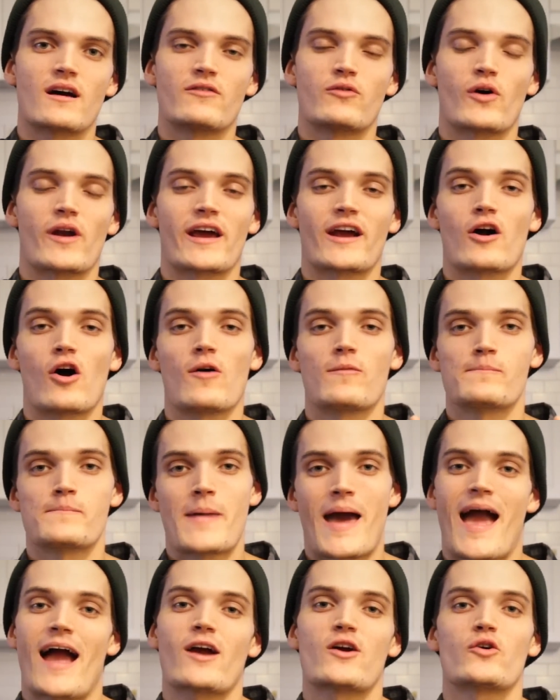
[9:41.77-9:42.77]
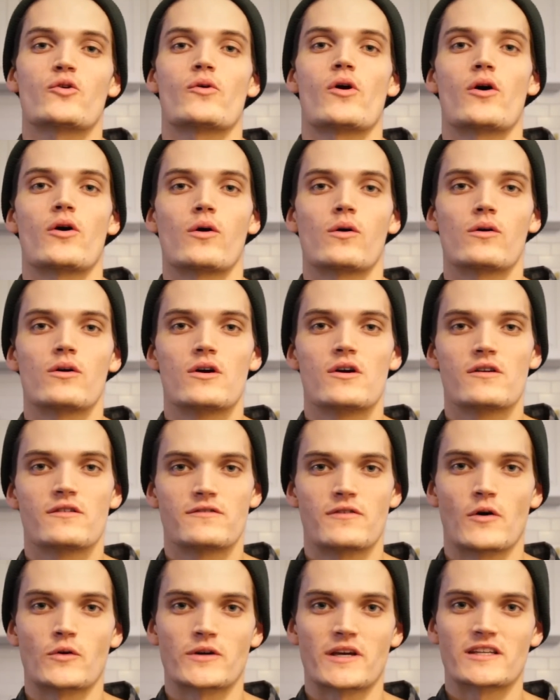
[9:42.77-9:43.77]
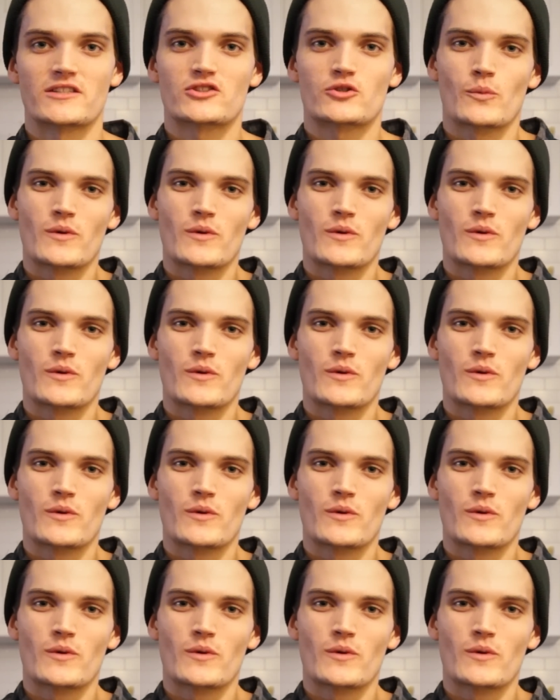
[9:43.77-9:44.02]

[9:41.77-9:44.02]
of what I call macro focus.